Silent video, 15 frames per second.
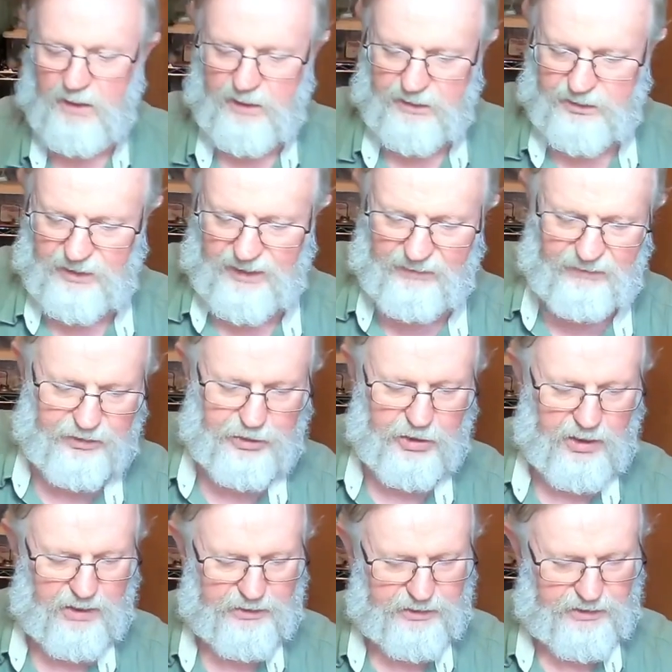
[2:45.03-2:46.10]
So I haven't
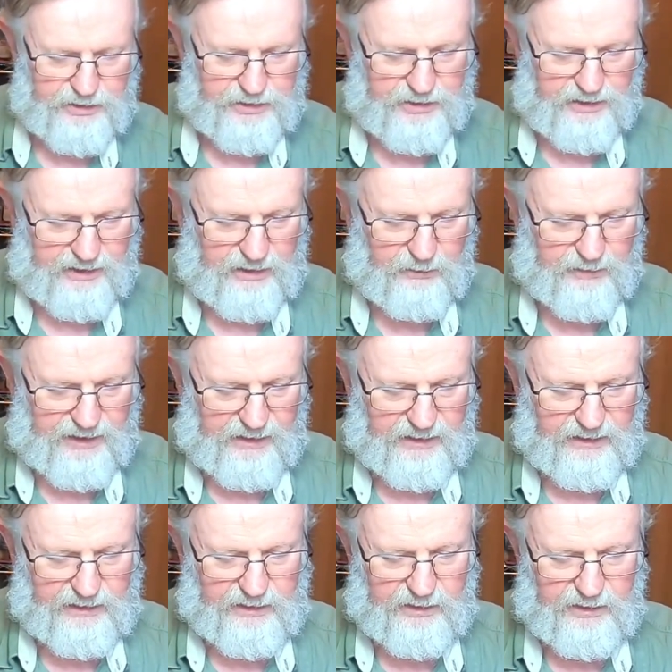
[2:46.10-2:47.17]
charged this thing in about a
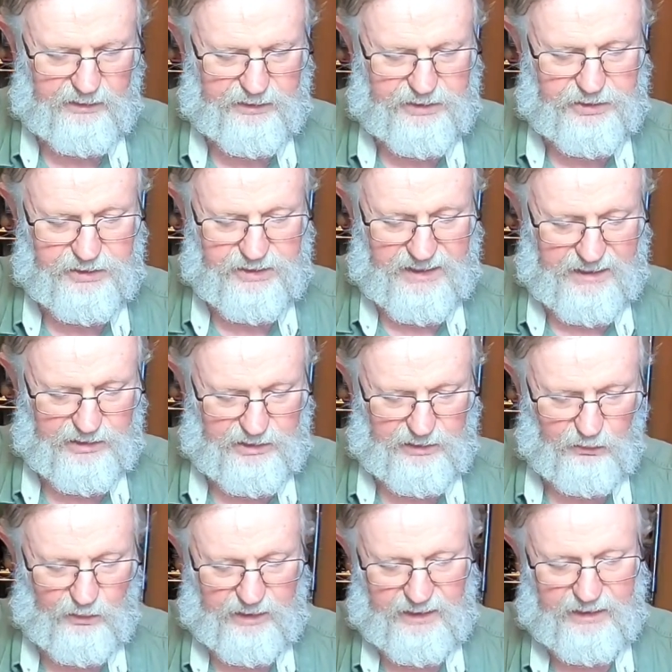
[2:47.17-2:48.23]
year. This is actually
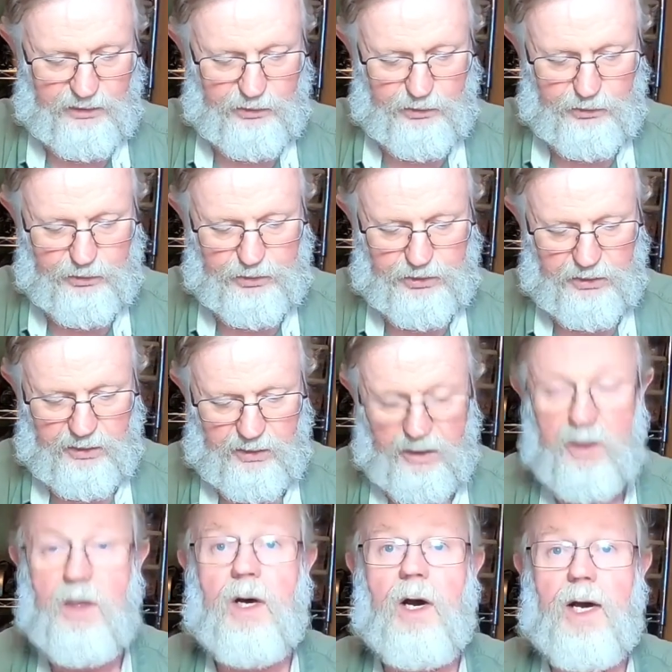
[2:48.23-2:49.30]
what I use
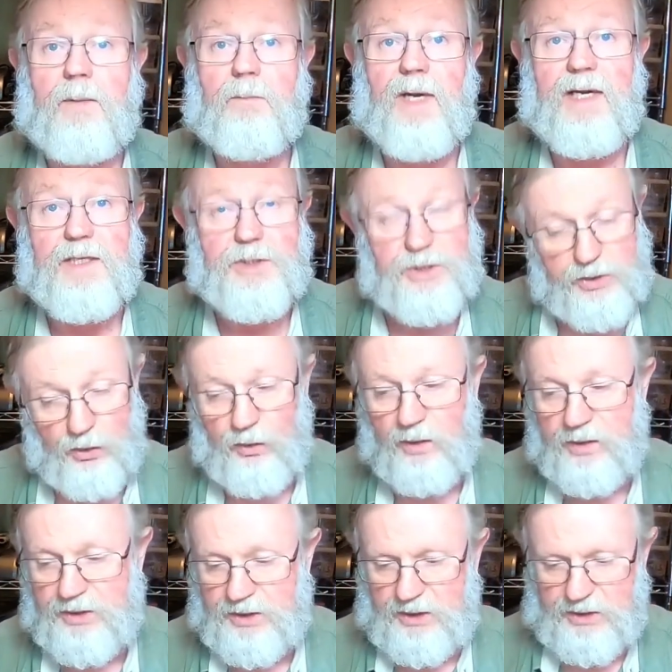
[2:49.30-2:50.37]
on my
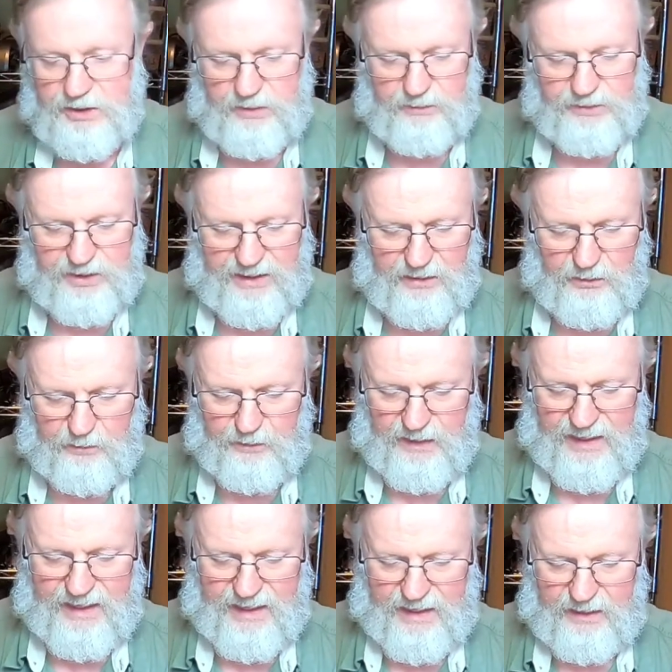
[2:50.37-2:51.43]
solar systems out
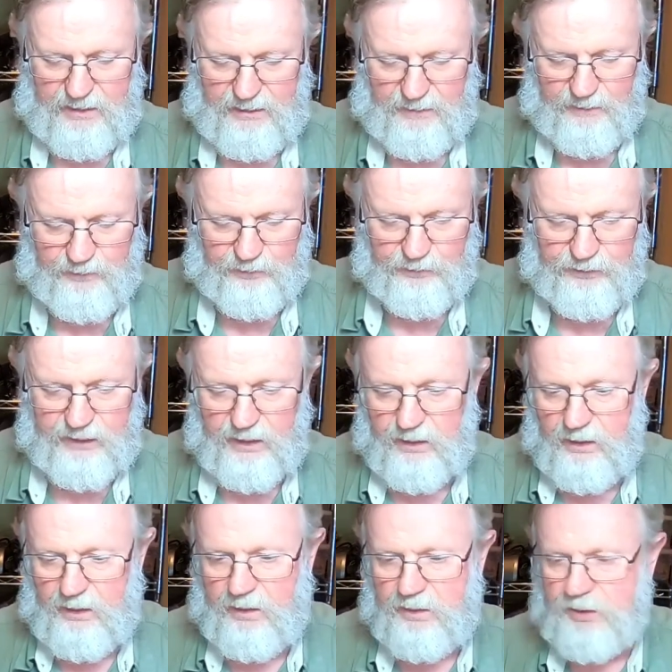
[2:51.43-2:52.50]
back.
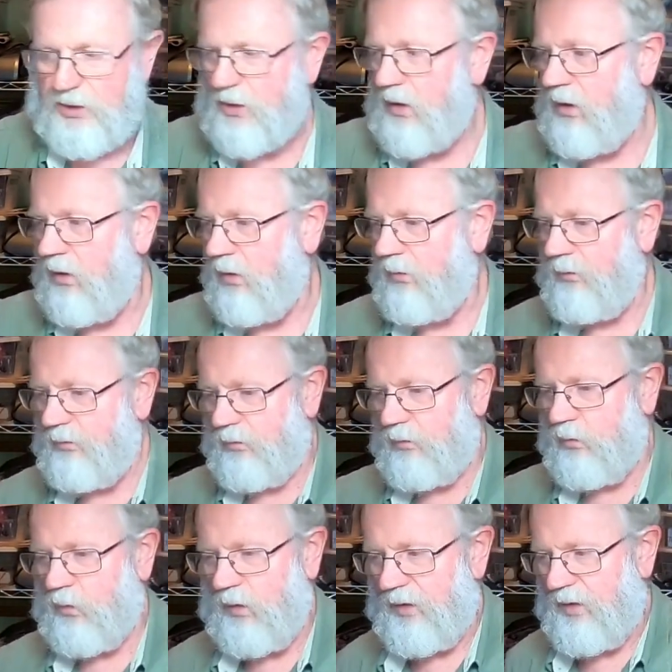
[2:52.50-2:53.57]
So
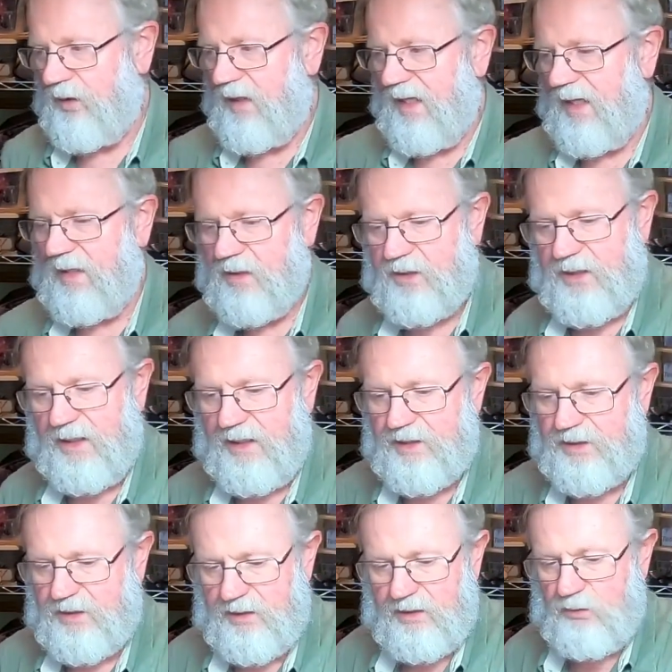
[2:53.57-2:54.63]
with that
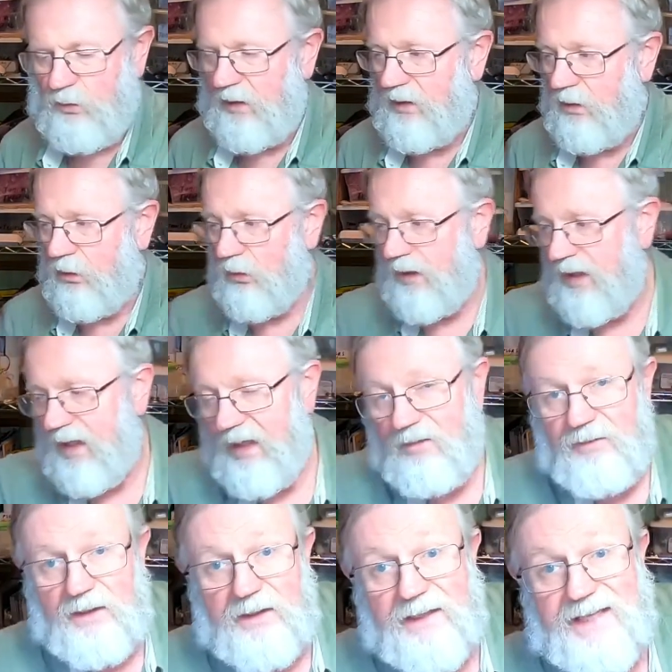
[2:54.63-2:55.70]
tested, we know we
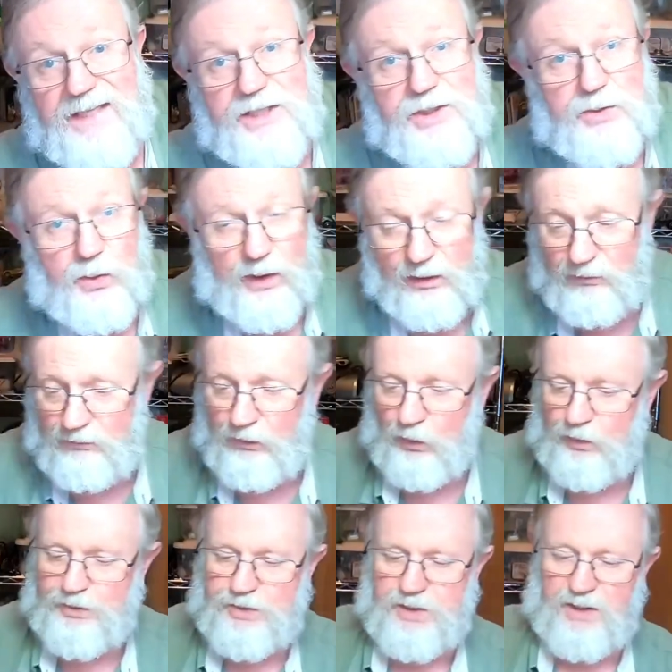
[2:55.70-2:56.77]
have at least 12
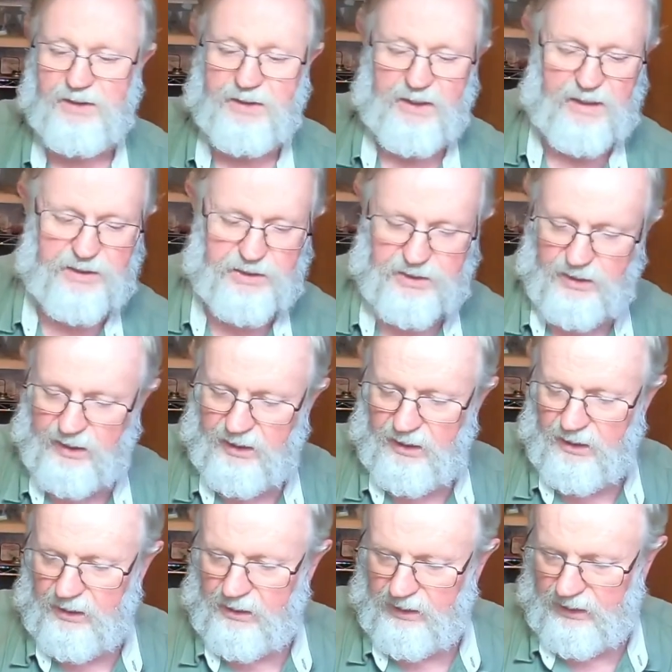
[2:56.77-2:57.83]
volts on this.
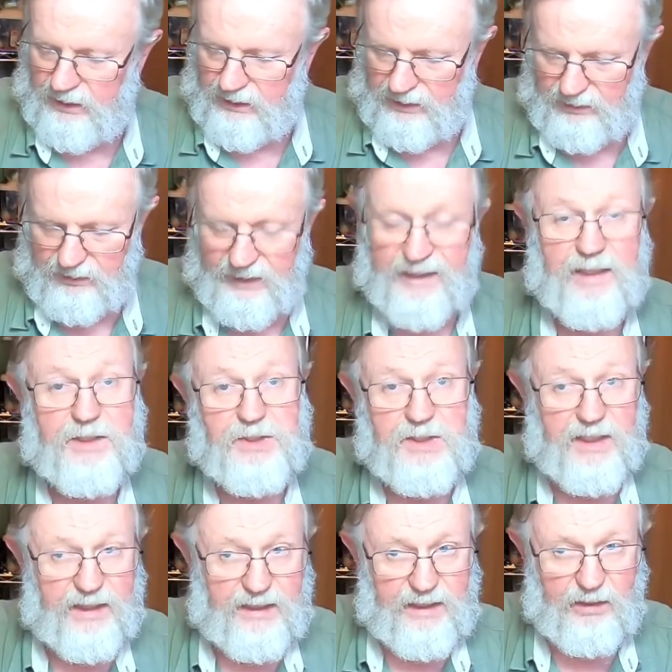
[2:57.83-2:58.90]
Like I
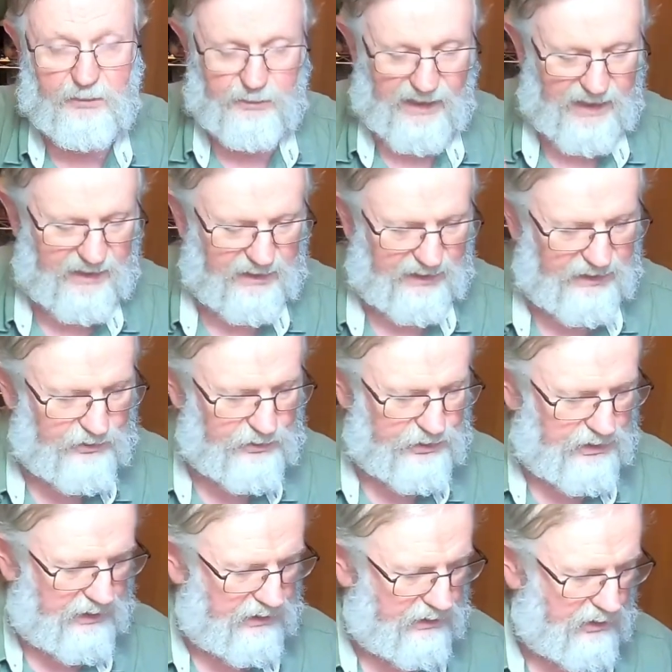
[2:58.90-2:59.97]
say, out back I use
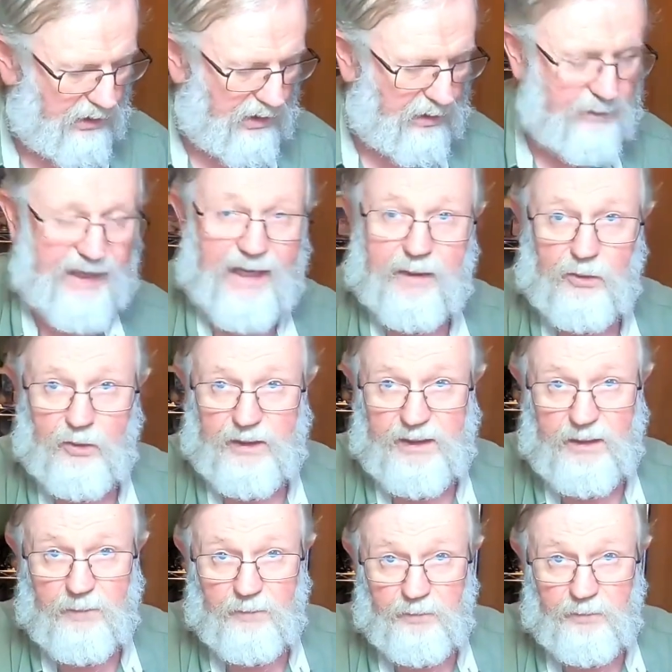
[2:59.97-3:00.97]
a car battery,